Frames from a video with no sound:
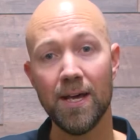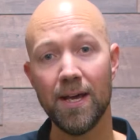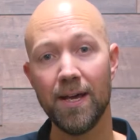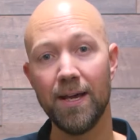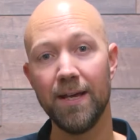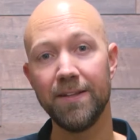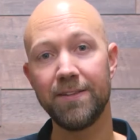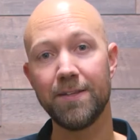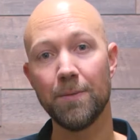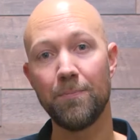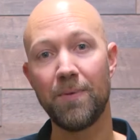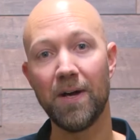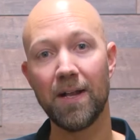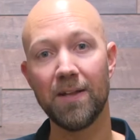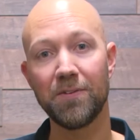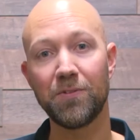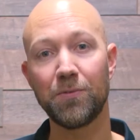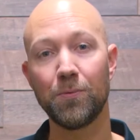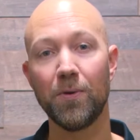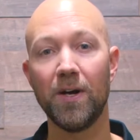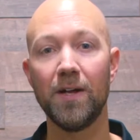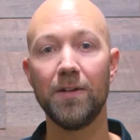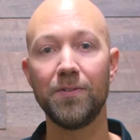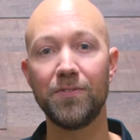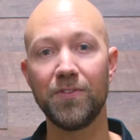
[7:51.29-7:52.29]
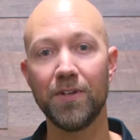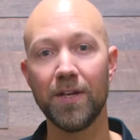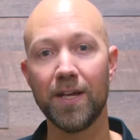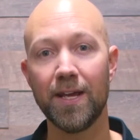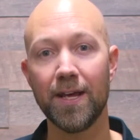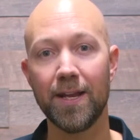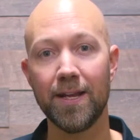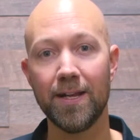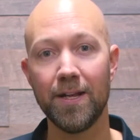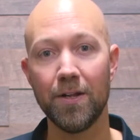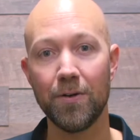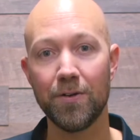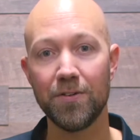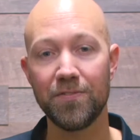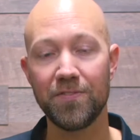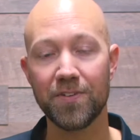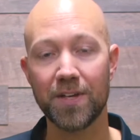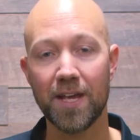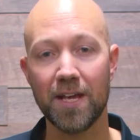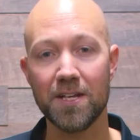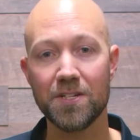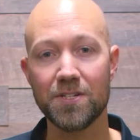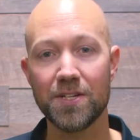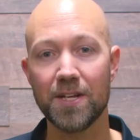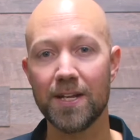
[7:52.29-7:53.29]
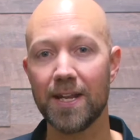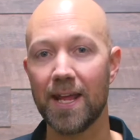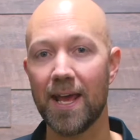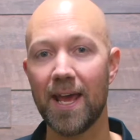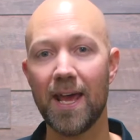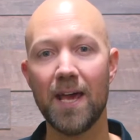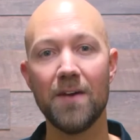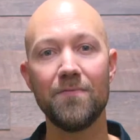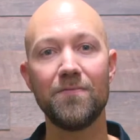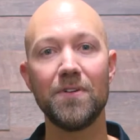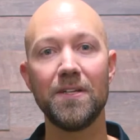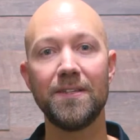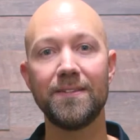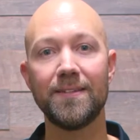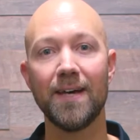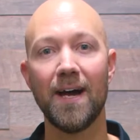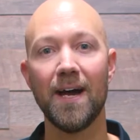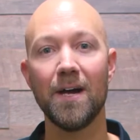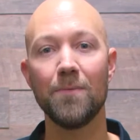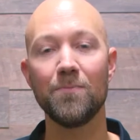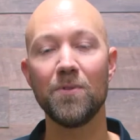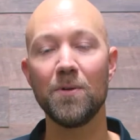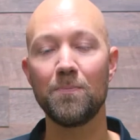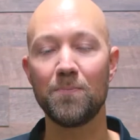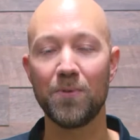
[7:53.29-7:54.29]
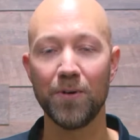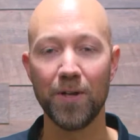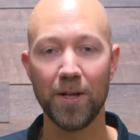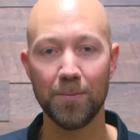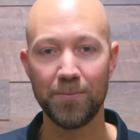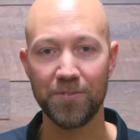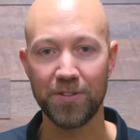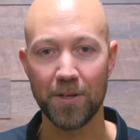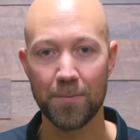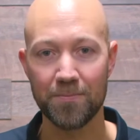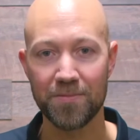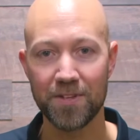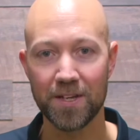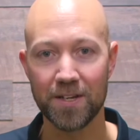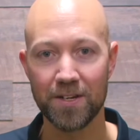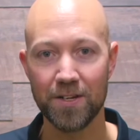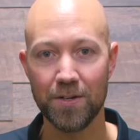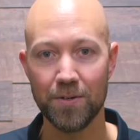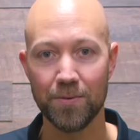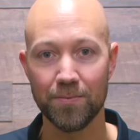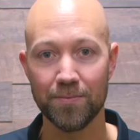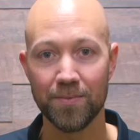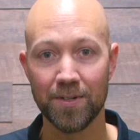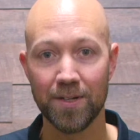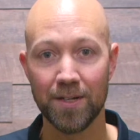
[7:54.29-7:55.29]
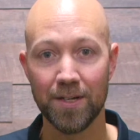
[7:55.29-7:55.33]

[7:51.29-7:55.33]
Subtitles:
Hit the bell as well so you get a notification every time we put up something new.